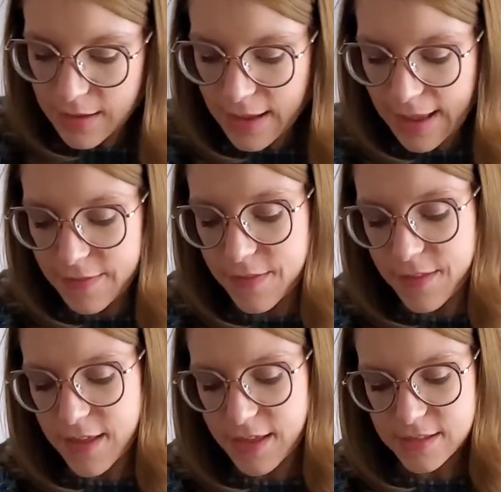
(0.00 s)
And
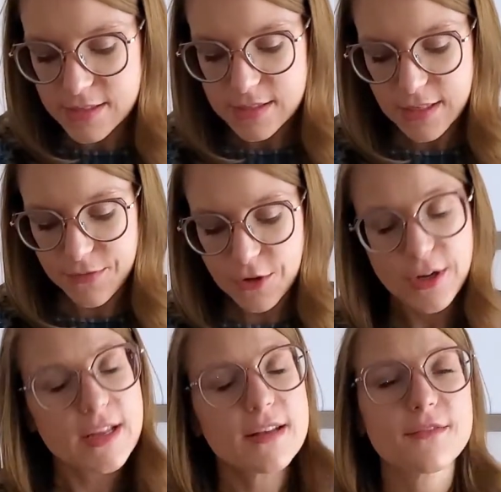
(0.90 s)
this, if you're going
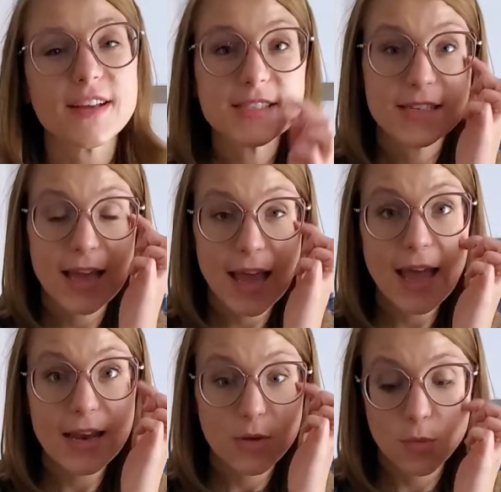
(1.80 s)
to invest in
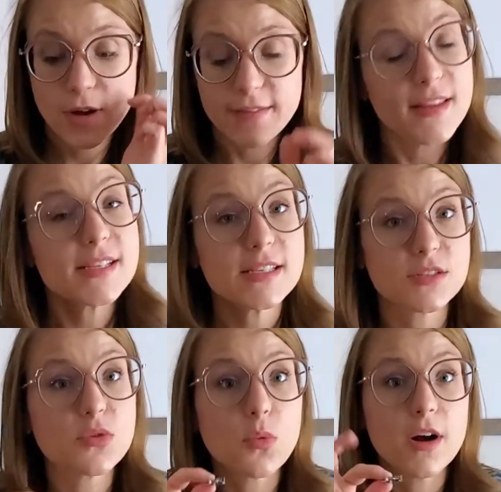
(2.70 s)
any one, this is
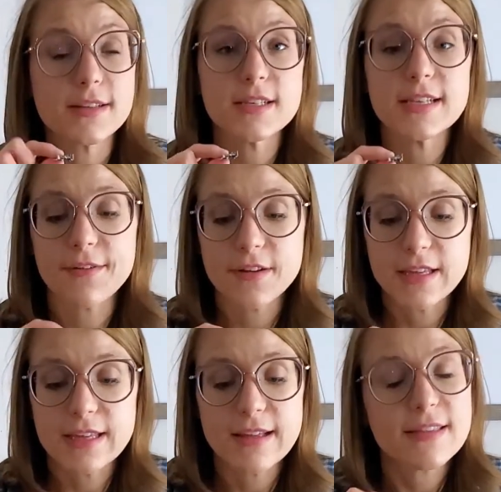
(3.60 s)
the one to definitely
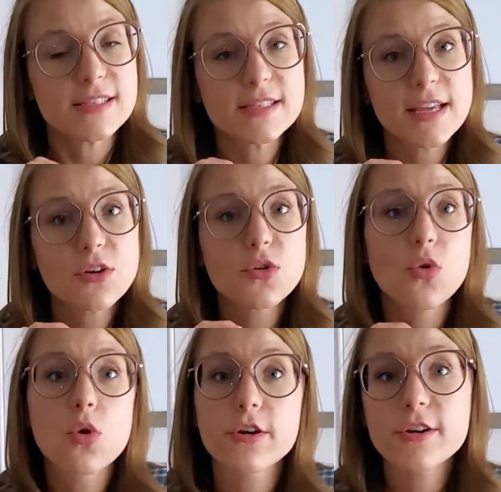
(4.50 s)
get. This is a
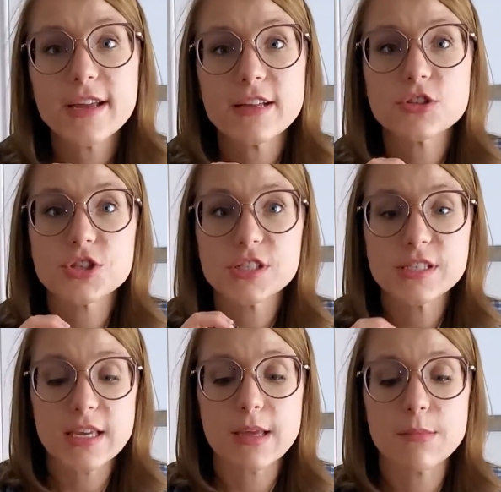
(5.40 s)
1/4 inch
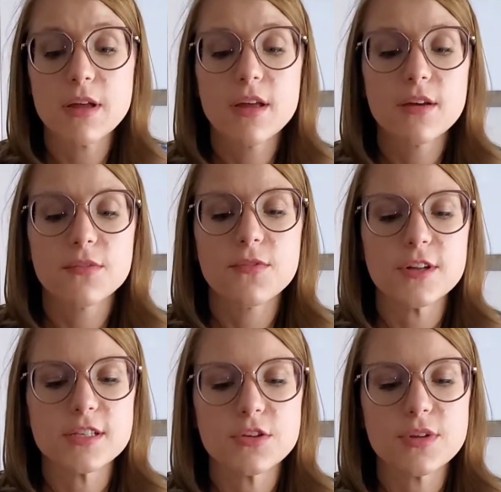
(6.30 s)
seam
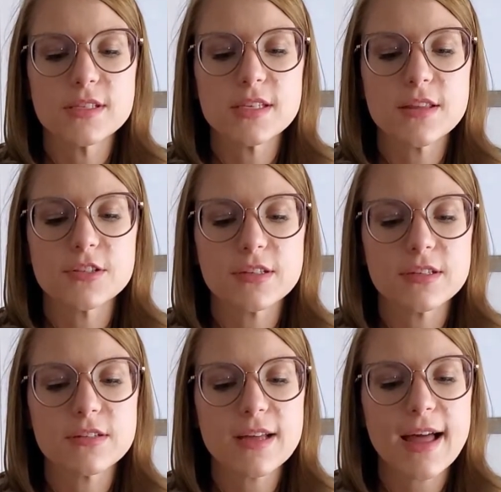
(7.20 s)
foot, and you can see there's a
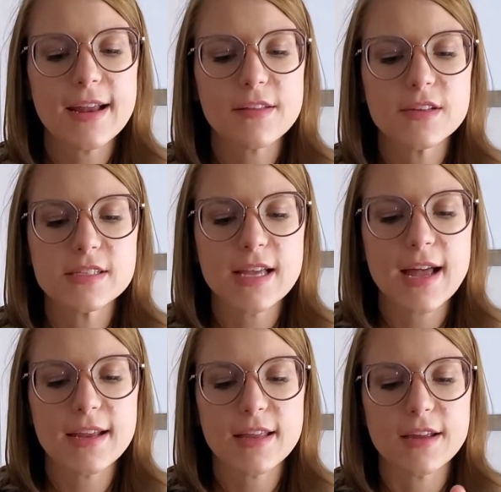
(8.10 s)
little guide on the
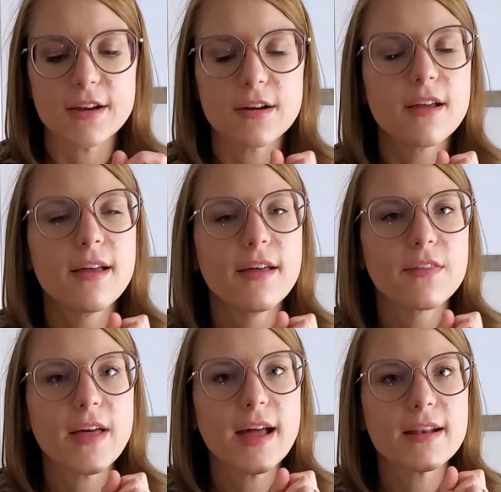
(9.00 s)
side here
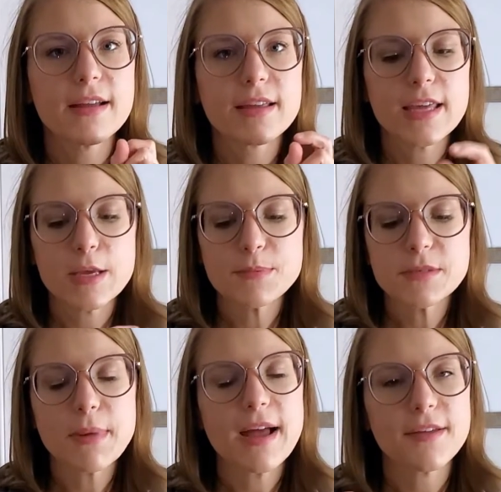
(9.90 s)
that keeps
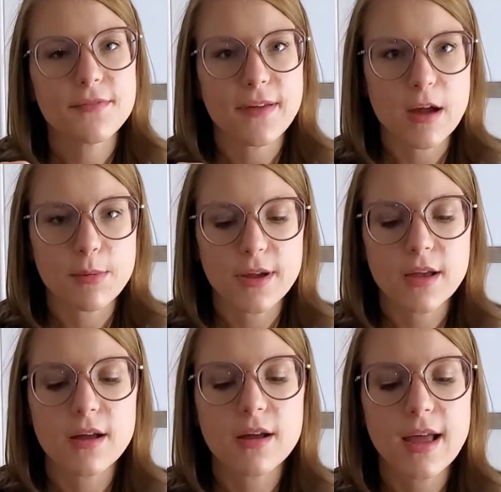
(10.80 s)
my fabric
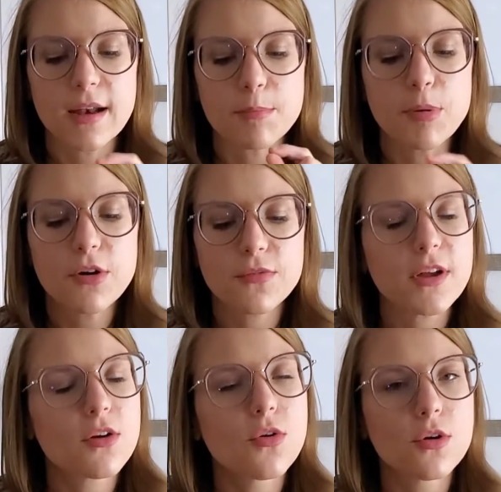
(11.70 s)
at a
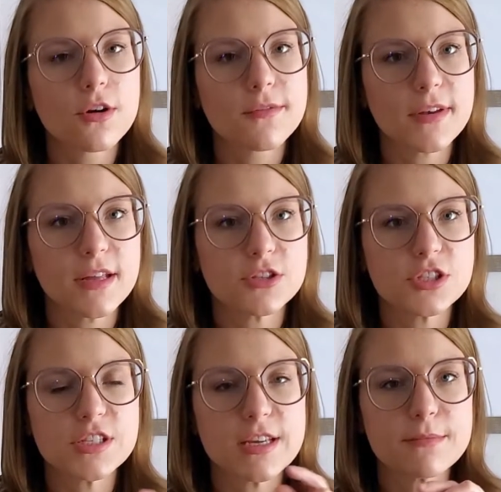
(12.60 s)
perfect 1/4 inch
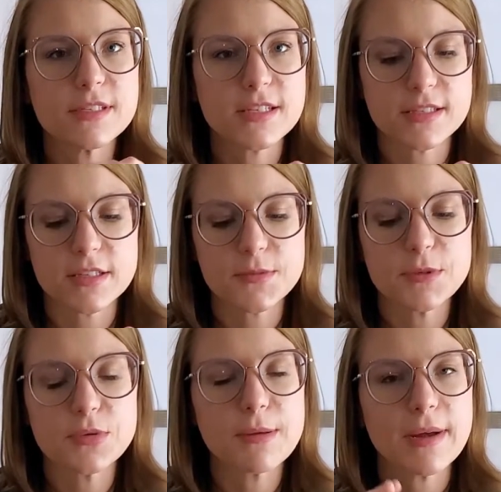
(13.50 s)
seam distance
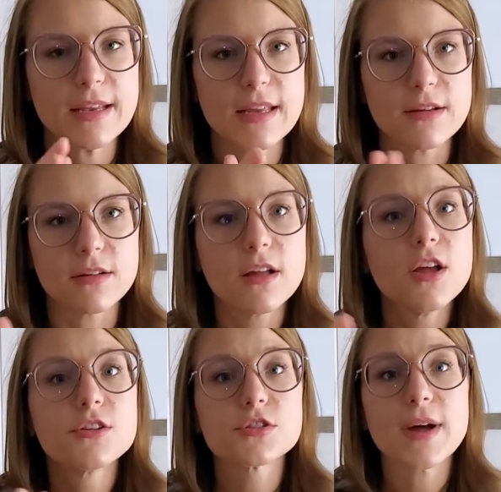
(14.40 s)
between my needle,
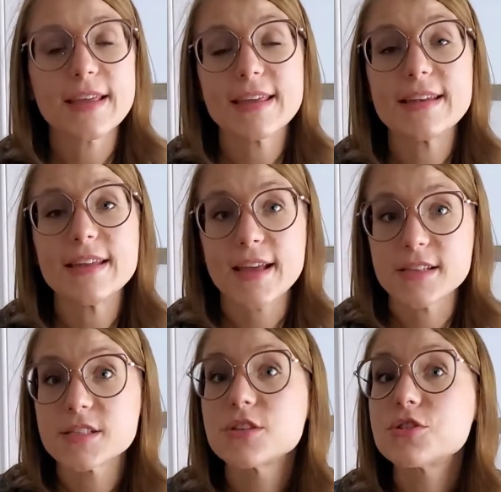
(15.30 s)
so I can get
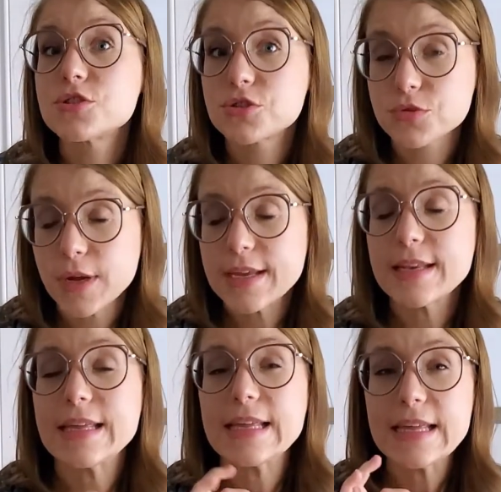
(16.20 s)
nice,
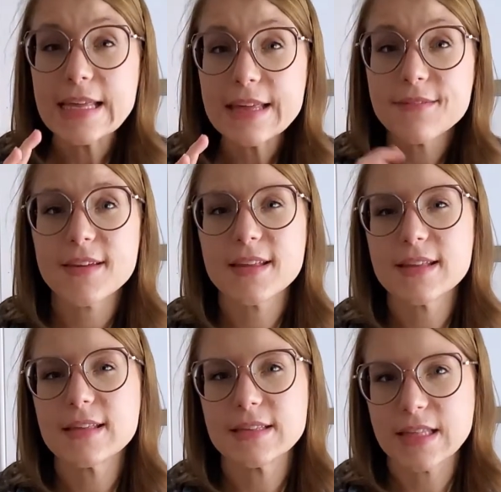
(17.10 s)
straight,
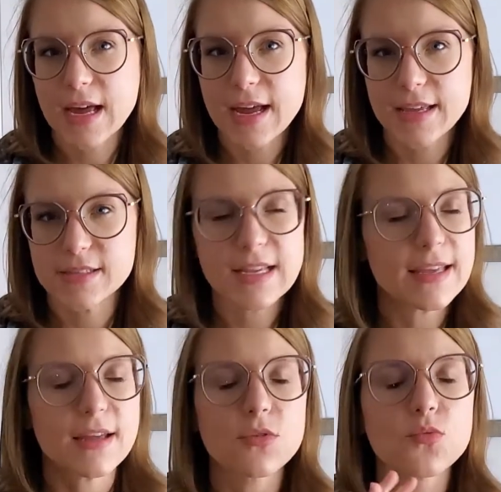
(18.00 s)
even lines and
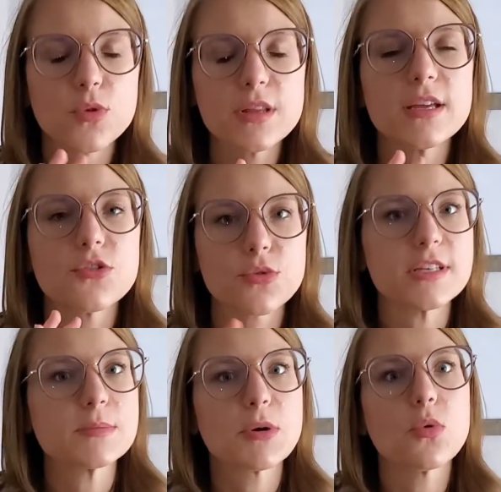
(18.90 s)
get really
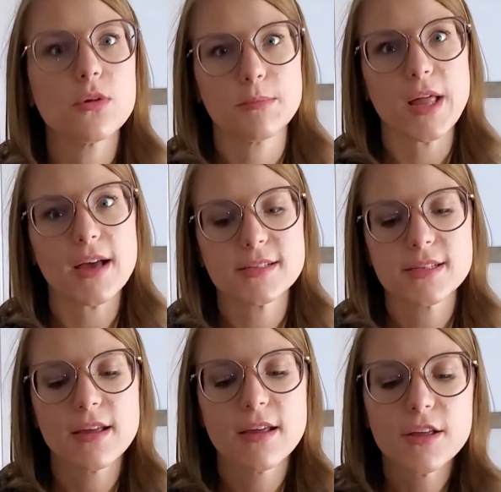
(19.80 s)
crisp quilt blocks.
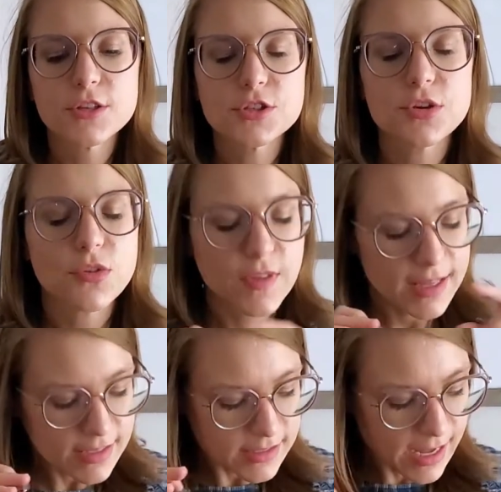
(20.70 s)
So
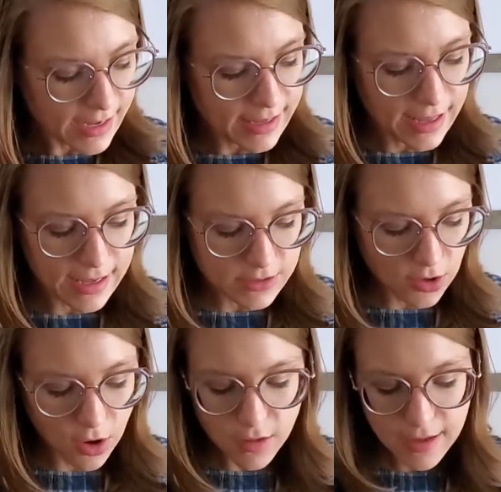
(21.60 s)
these I got
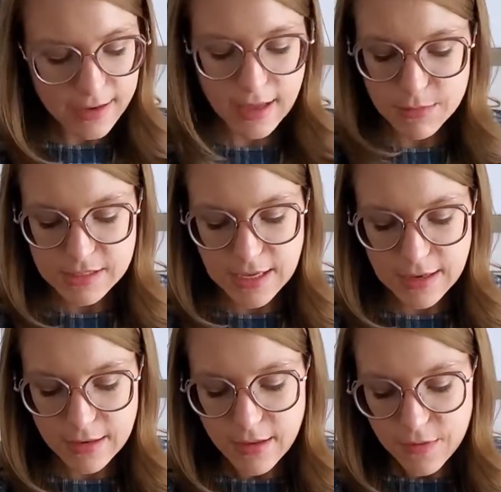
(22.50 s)
all on
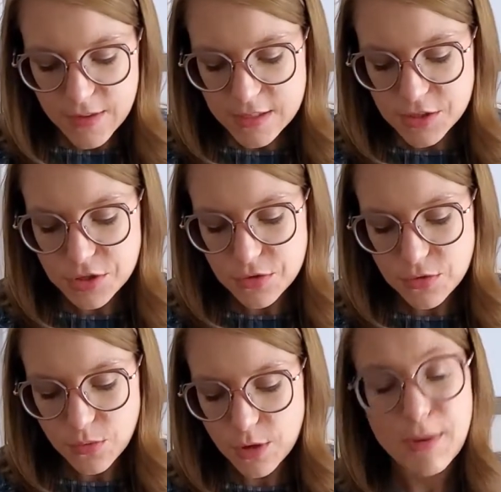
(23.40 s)
Amazon. These
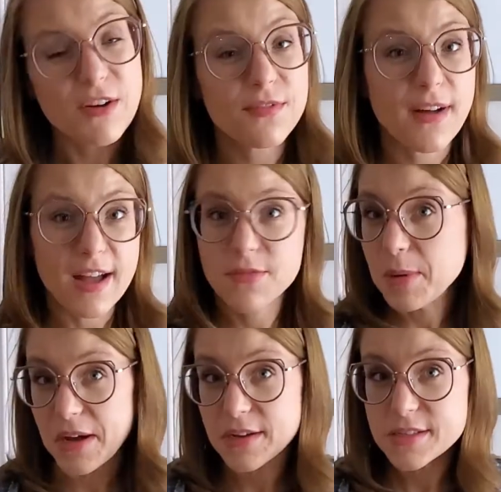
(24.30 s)
2 were about
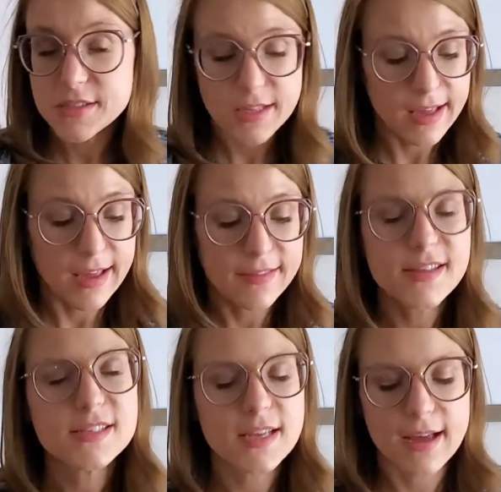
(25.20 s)
$5, and
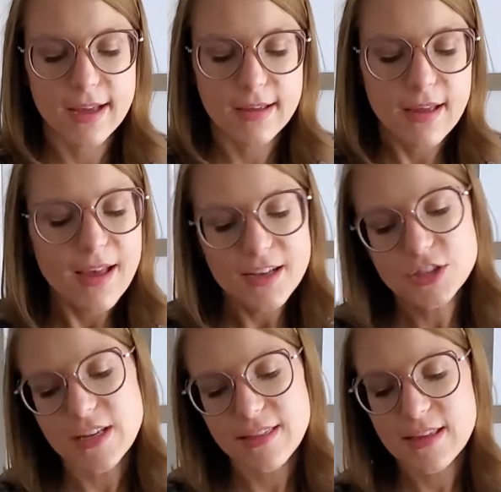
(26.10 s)
this guy,
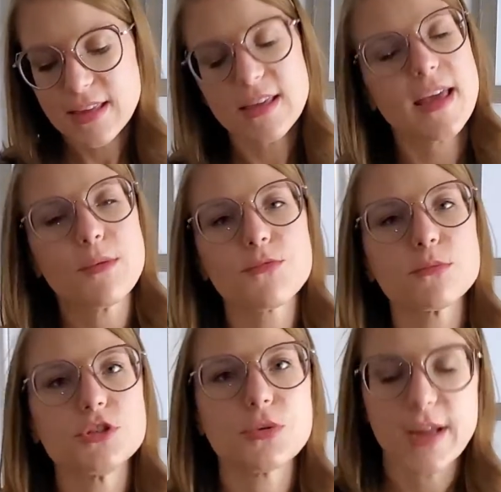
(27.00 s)
actually I think he came from
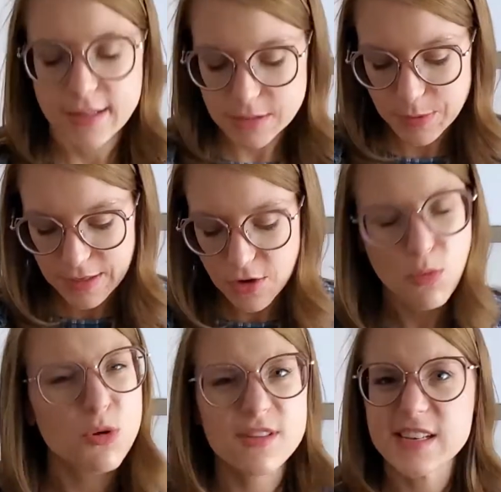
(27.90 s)
Joann's, but no
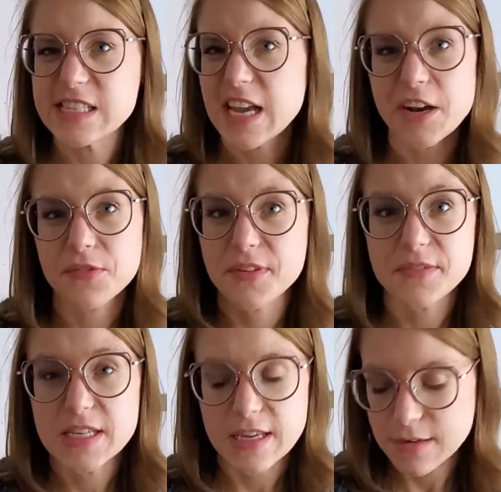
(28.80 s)
more than 10 or
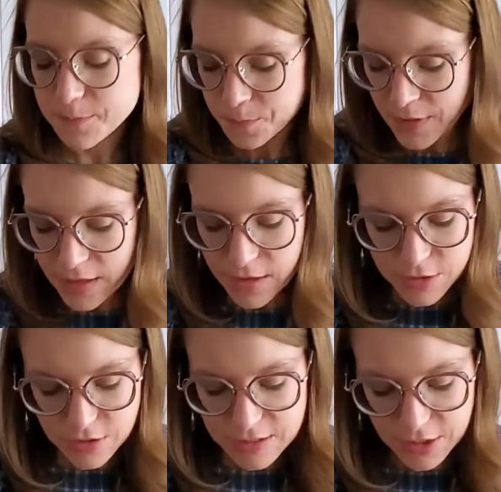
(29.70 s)
15.
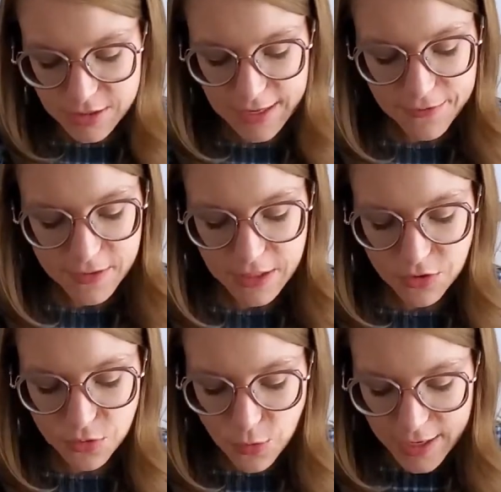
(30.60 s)
So these are definitely
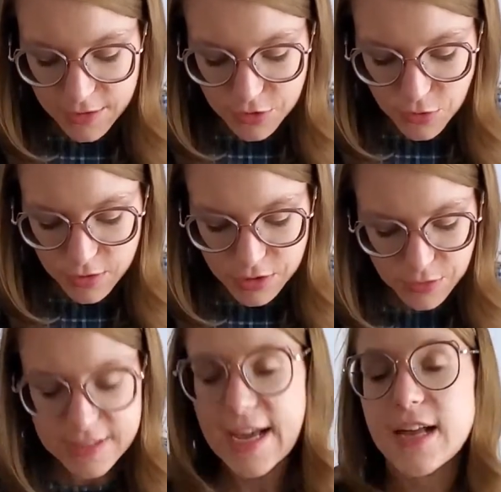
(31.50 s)
great tools to
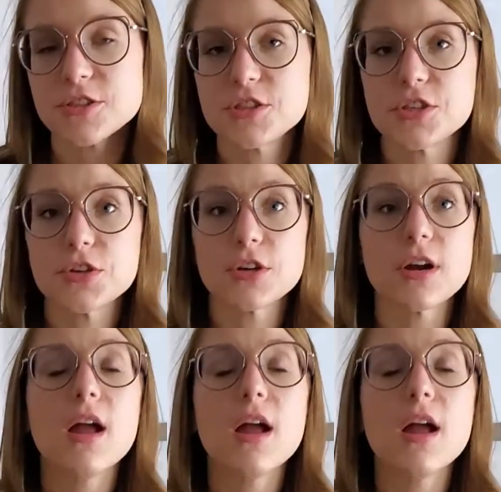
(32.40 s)
attach to your